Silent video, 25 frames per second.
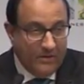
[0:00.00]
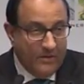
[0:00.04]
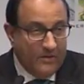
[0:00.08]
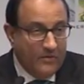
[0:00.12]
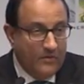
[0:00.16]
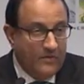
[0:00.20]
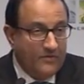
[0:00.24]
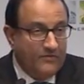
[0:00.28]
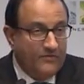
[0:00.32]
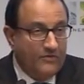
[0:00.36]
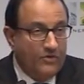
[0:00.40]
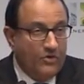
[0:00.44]

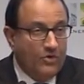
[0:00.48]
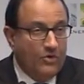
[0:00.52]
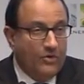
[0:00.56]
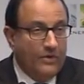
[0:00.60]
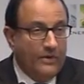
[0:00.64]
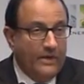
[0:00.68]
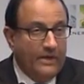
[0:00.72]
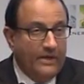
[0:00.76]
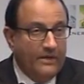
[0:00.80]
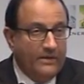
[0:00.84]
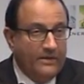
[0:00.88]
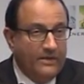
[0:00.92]
with no
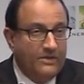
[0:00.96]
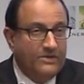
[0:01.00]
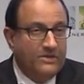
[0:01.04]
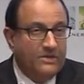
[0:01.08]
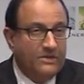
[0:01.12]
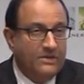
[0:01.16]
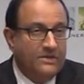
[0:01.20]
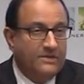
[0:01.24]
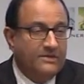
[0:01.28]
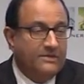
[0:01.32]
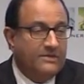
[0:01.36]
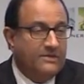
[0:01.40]

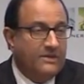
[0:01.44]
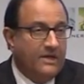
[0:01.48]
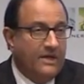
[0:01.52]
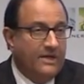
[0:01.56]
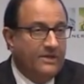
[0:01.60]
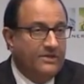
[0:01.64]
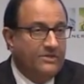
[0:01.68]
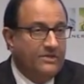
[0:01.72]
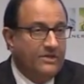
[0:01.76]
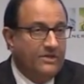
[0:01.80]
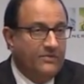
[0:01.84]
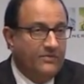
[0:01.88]
indigenous
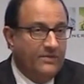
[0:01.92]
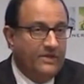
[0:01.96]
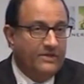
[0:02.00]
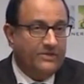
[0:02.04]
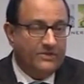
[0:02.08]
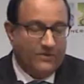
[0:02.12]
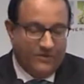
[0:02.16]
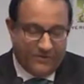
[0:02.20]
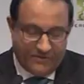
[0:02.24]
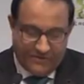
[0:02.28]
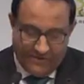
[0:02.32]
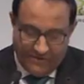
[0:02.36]
energy
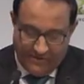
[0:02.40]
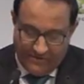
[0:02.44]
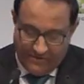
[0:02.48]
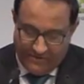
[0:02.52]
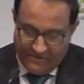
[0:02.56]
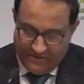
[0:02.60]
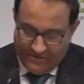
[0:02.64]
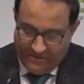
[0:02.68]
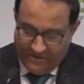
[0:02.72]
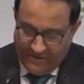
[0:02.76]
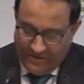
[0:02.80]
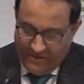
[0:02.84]

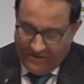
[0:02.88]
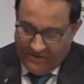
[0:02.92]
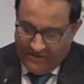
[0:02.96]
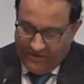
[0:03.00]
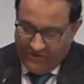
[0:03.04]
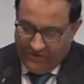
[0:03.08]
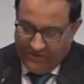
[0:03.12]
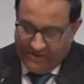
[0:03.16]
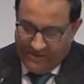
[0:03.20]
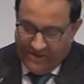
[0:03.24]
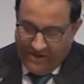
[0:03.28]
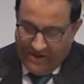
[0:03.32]
resources
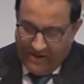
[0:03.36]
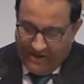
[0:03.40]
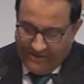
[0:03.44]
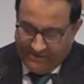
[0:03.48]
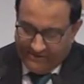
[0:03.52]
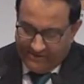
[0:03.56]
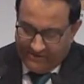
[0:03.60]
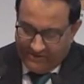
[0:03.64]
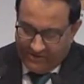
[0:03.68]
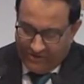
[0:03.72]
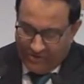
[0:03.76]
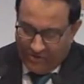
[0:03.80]
to
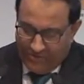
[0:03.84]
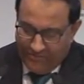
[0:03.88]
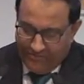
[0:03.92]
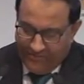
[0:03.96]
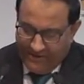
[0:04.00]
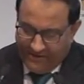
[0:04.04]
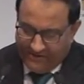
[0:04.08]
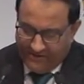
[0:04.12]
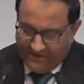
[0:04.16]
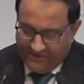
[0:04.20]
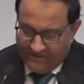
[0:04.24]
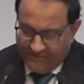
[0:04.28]
enhance the
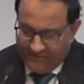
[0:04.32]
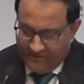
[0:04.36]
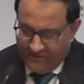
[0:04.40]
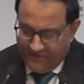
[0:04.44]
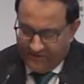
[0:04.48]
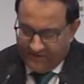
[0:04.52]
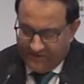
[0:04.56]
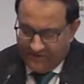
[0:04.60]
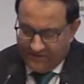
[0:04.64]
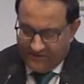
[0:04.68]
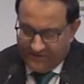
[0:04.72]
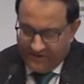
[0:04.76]

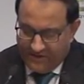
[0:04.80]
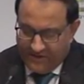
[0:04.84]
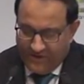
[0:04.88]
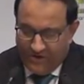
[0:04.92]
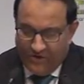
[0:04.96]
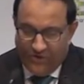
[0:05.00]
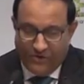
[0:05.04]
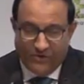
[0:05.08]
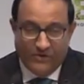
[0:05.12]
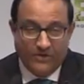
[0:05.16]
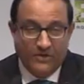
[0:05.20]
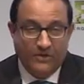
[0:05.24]
competitiveness and
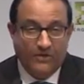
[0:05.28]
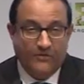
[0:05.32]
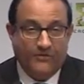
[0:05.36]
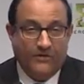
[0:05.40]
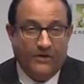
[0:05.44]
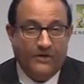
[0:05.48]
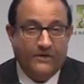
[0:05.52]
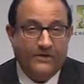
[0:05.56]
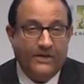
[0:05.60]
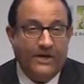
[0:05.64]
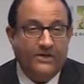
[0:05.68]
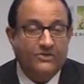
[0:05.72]
security of
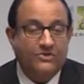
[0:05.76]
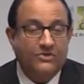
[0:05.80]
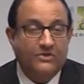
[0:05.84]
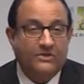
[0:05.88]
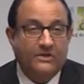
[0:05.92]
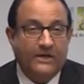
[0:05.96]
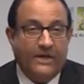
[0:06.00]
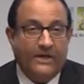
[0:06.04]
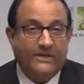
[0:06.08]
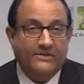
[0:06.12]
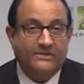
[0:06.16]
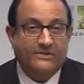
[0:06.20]
our natural
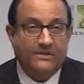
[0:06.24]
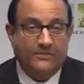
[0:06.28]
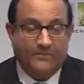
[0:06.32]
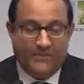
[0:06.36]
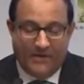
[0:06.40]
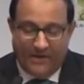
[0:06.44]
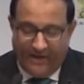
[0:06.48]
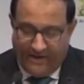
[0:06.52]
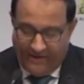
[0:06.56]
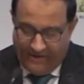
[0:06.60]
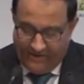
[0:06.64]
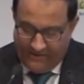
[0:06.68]
gas
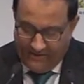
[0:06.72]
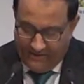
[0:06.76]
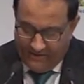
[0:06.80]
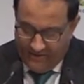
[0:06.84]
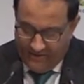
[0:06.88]
supply,